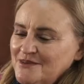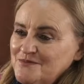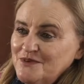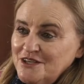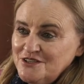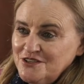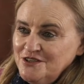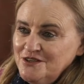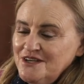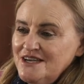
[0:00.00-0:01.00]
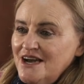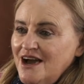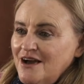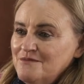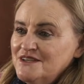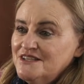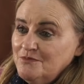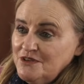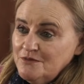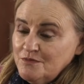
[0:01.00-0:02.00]
I'm Pietru. I'm the
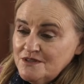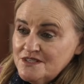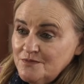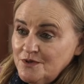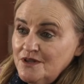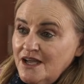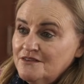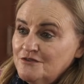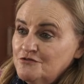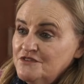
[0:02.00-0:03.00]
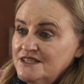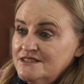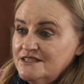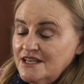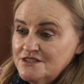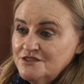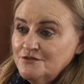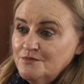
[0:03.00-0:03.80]
deputy principal at Crawford International